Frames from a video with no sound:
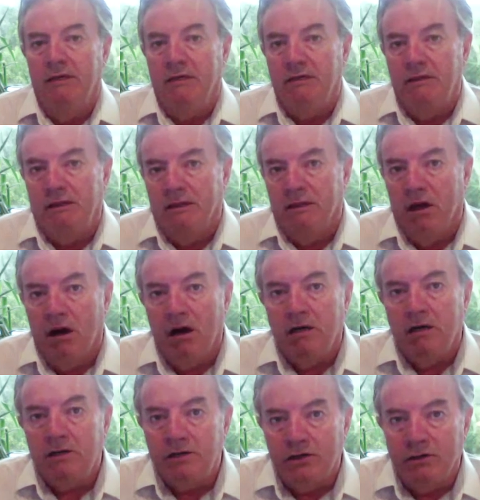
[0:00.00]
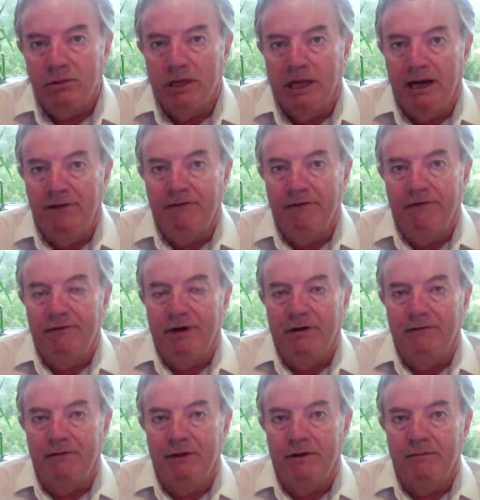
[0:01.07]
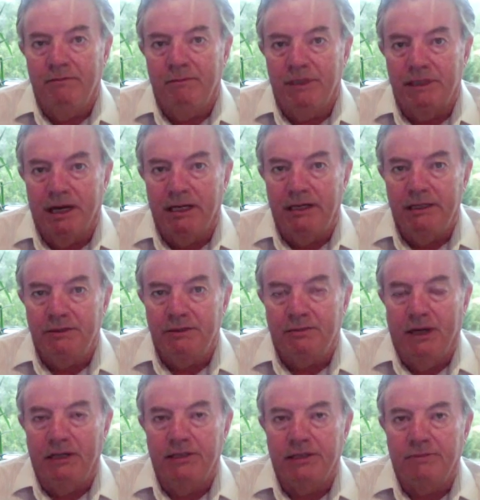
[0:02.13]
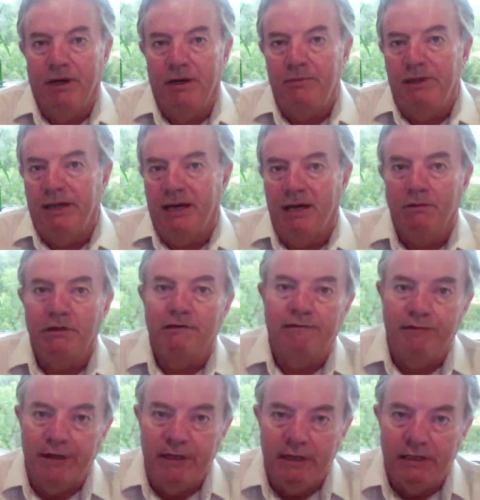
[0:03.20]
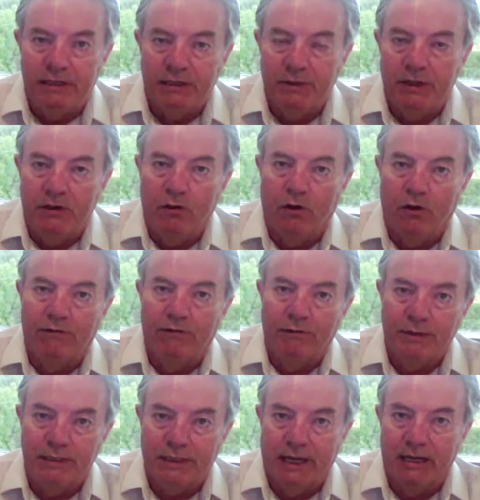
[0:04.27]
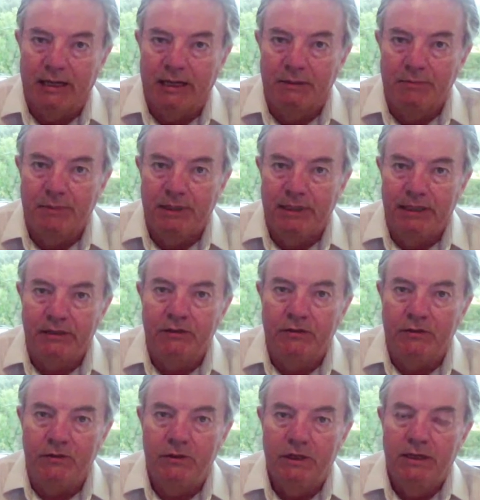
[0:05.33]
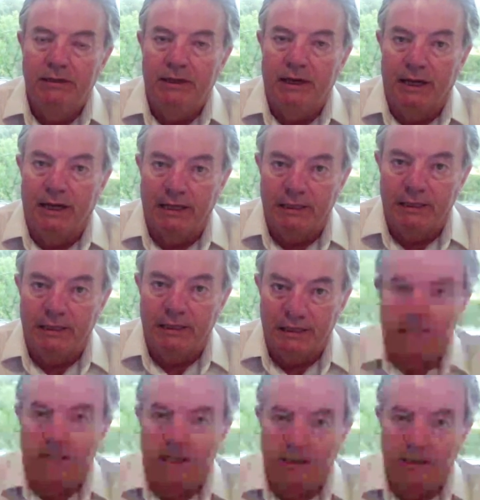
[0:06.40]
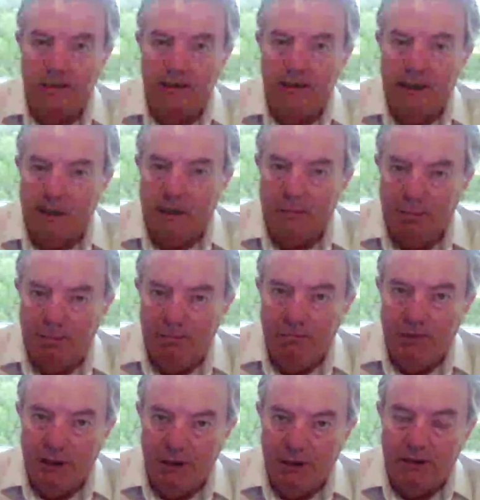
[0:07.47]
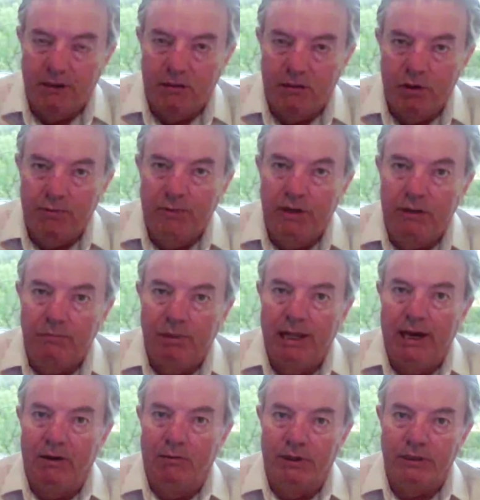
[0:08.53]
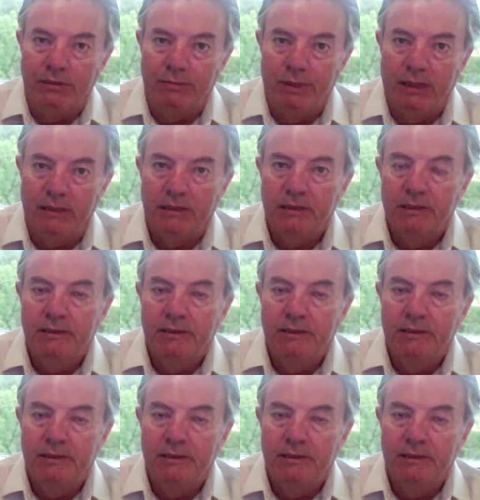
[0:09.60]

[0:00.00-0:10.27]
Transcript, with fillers: the long-term life of, of, the Metates project by being able to feed some of the ore from a satellite pit into that existing uh, equipment and plant when it's built. A